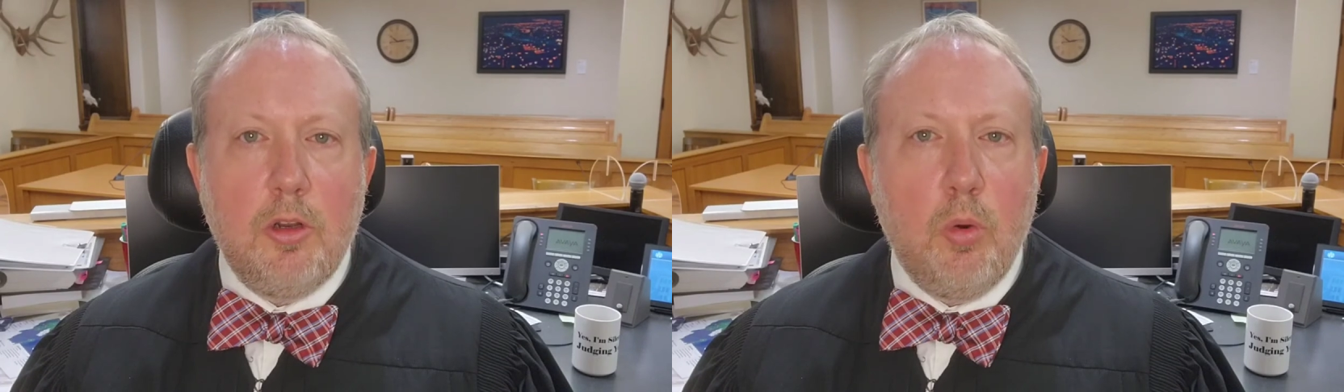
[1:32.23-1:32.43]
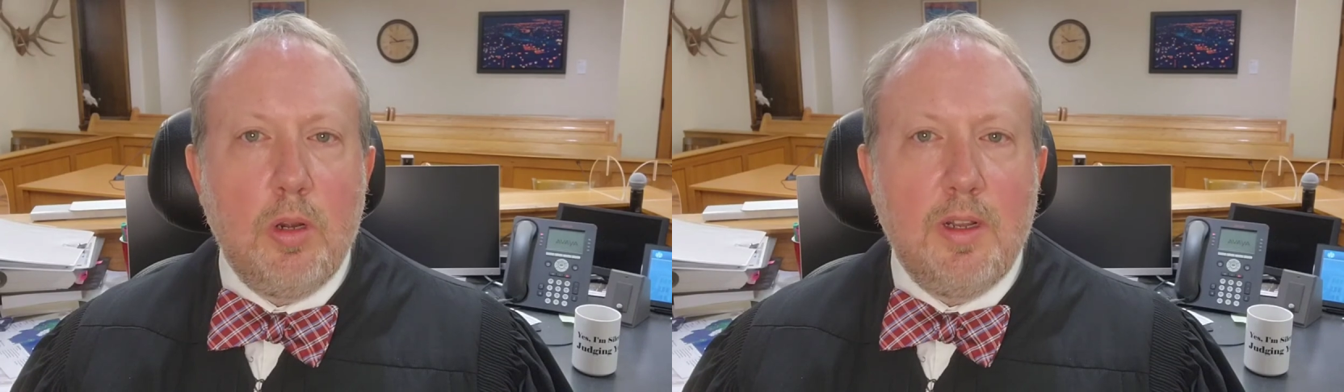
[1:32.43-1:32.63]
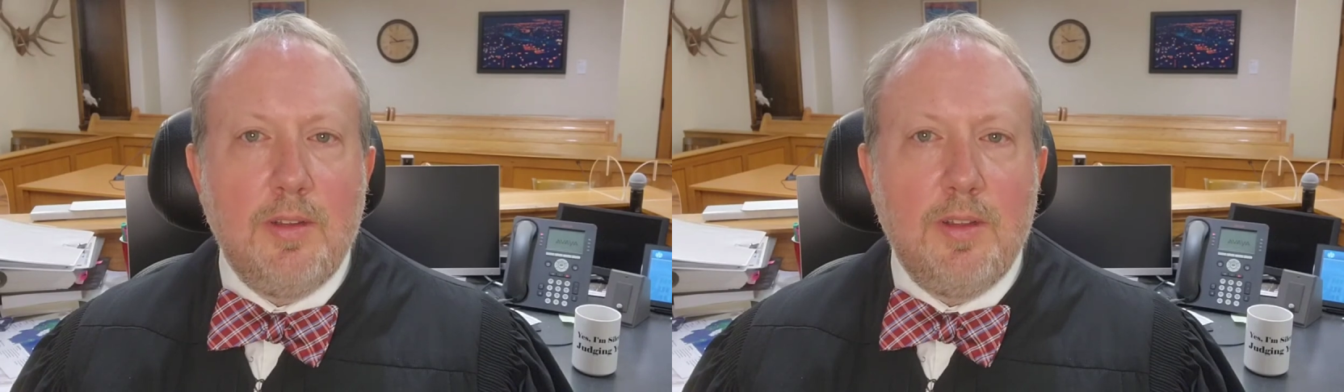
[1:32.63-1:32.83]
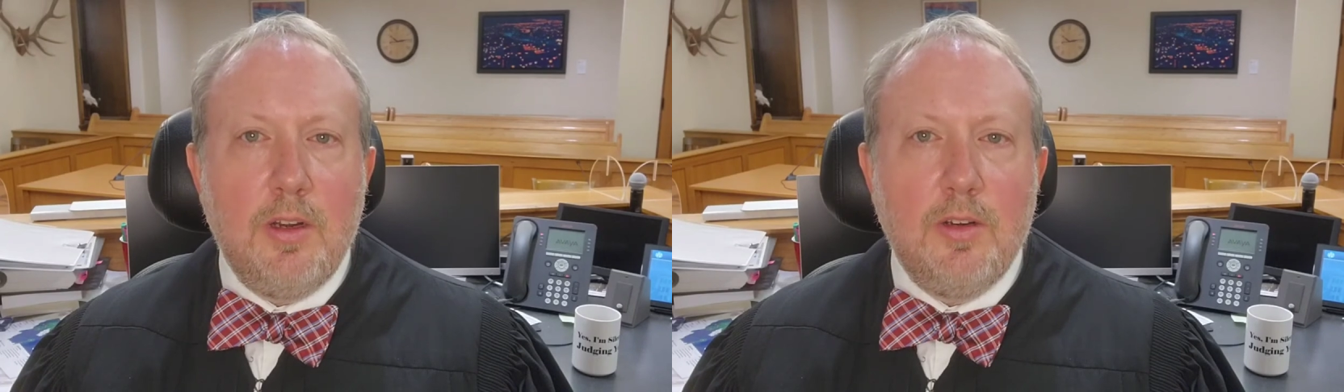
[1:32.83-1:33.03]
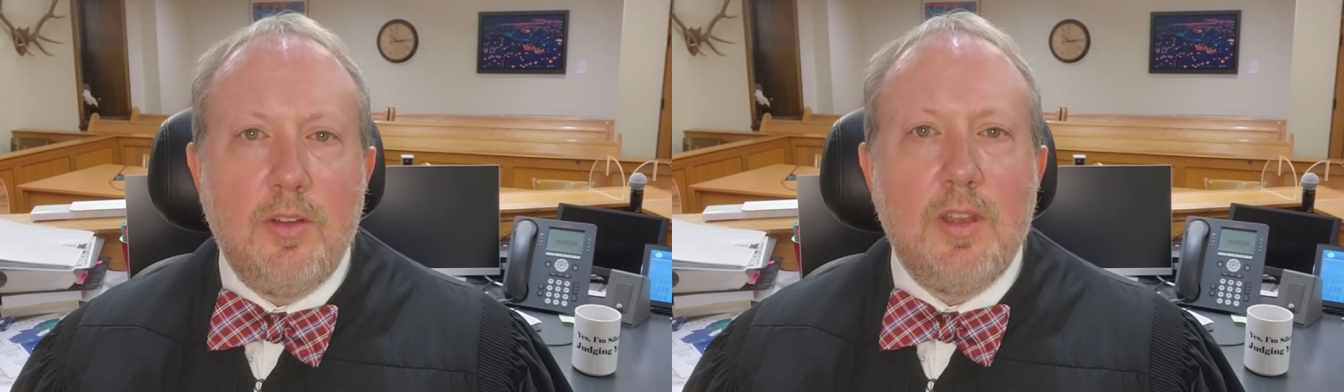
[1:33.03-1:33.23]
a court
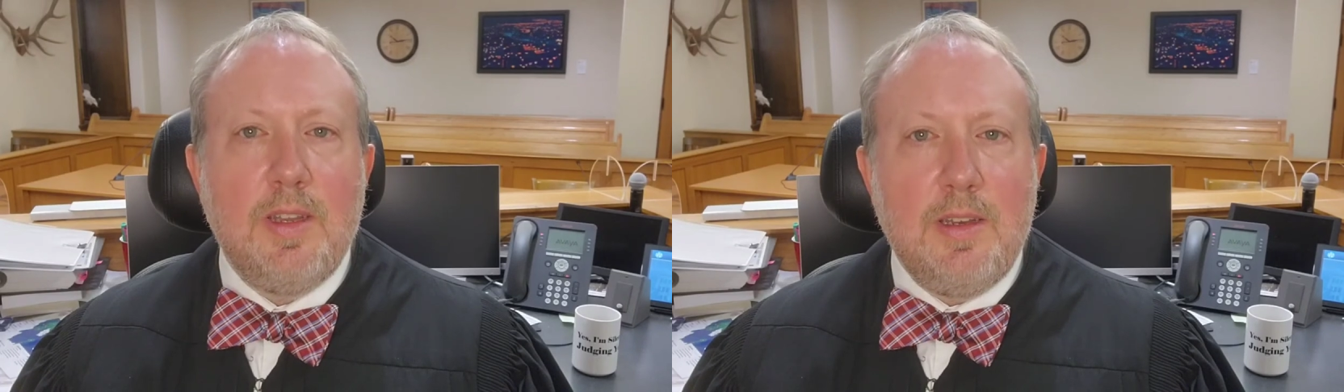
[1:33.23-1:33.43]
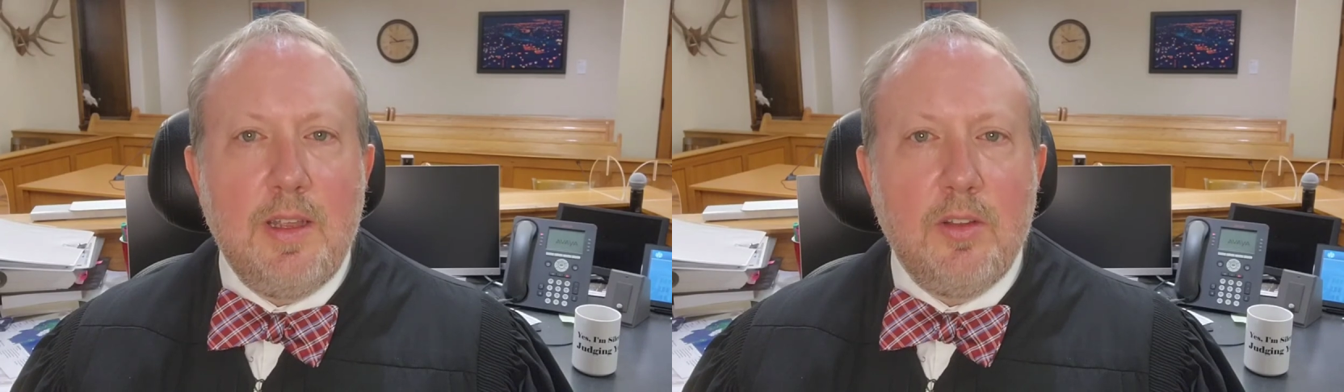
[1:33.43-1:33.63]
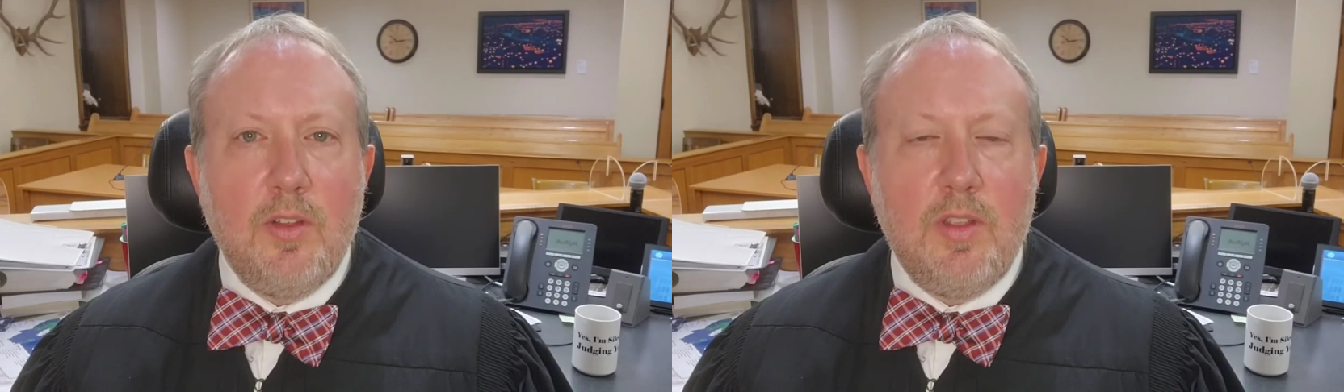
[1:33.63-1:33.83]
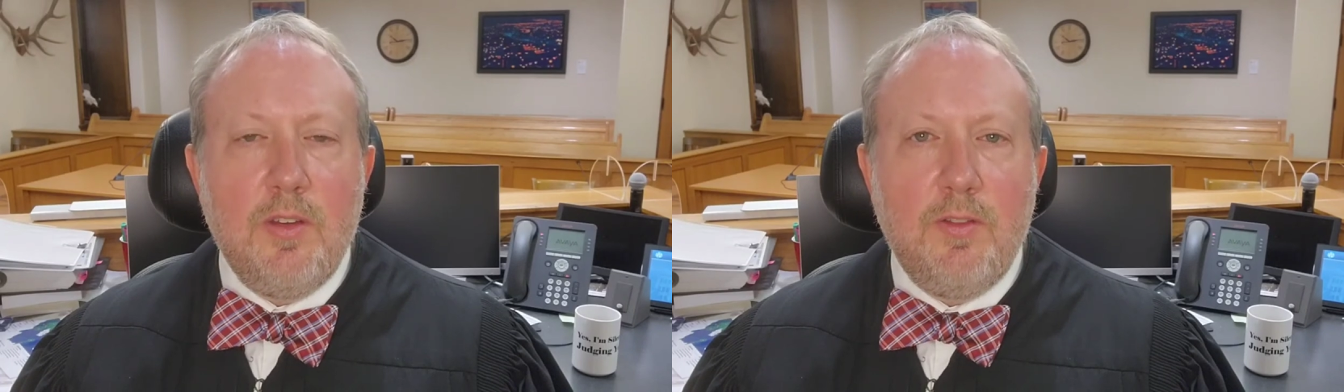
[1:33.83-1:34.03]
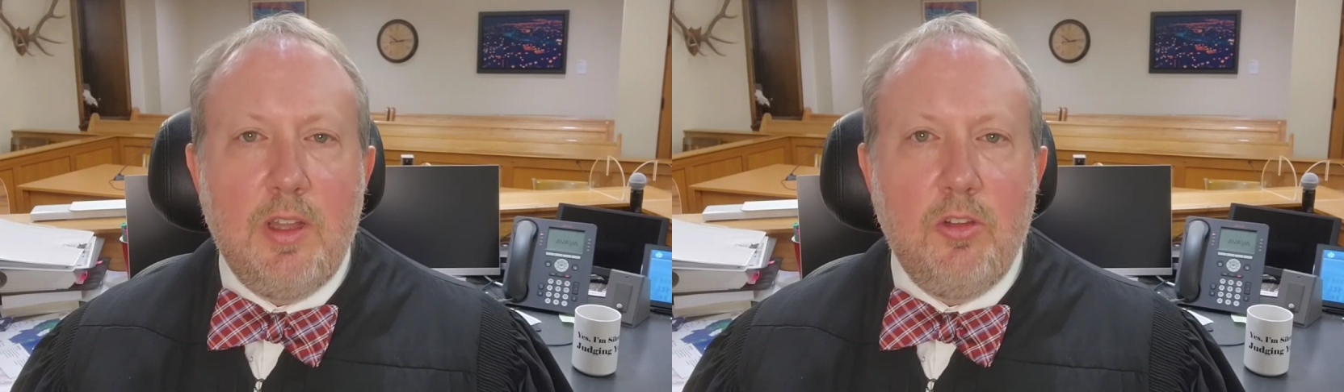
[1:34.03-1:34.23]
considers the details of the
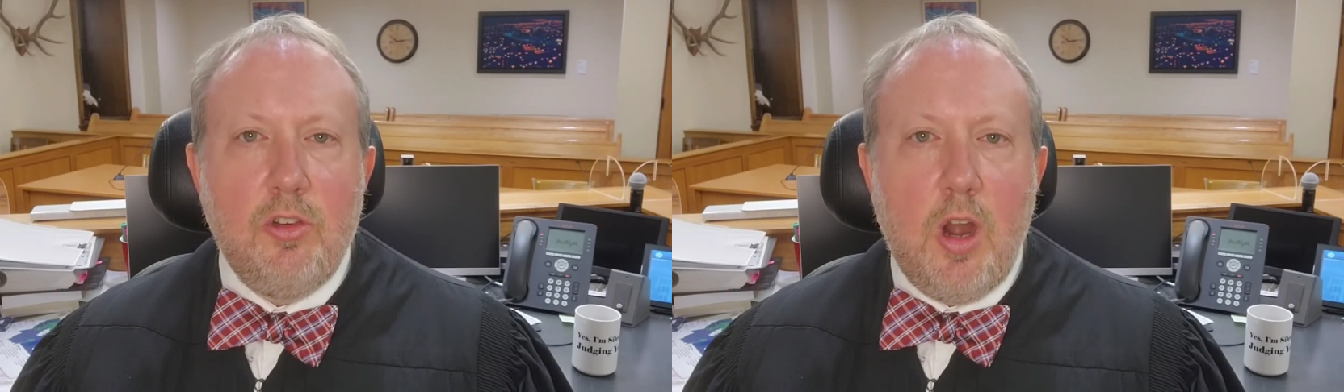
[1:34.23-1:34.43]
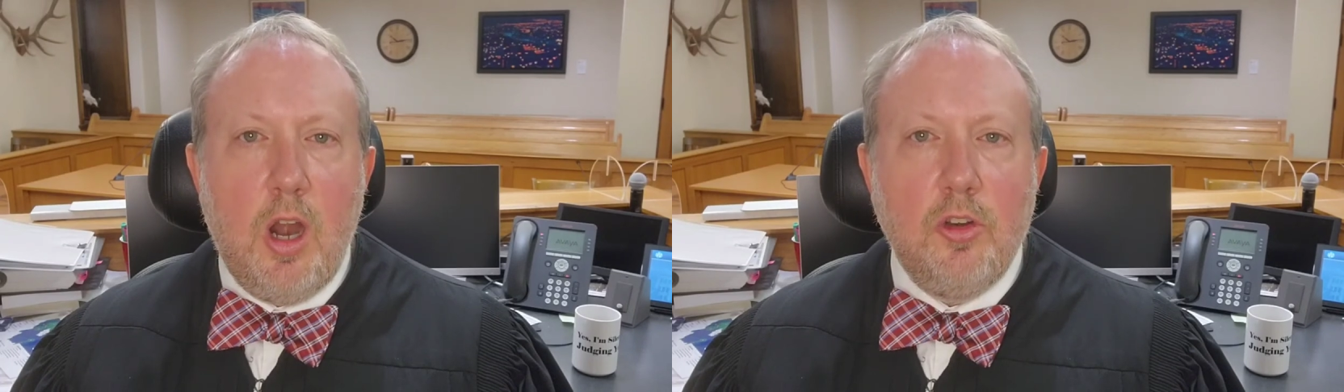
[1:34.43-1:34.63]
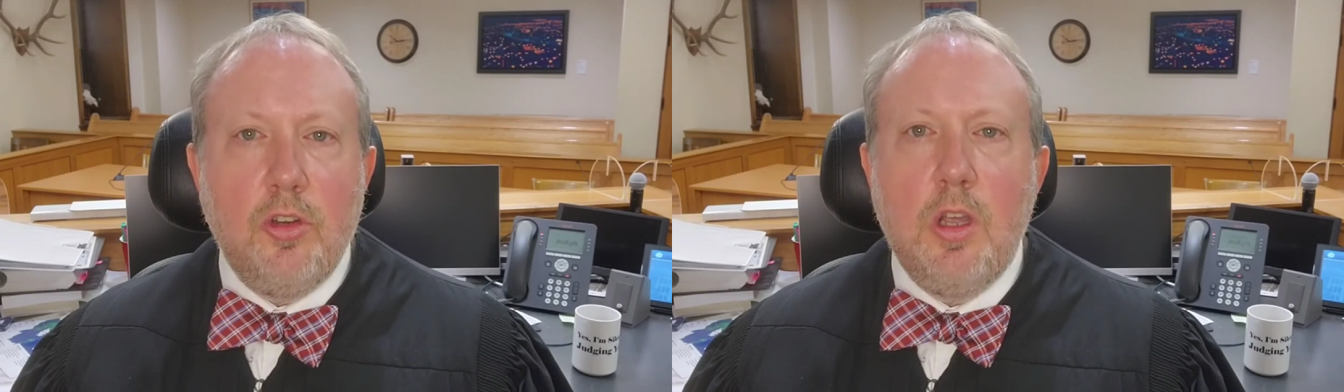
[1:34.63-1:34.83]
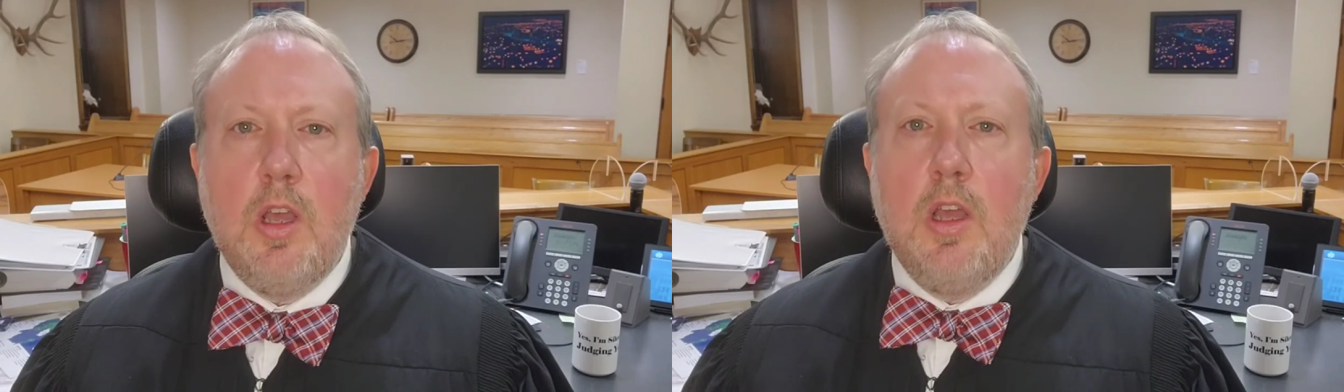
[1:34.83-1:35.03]
offense charged,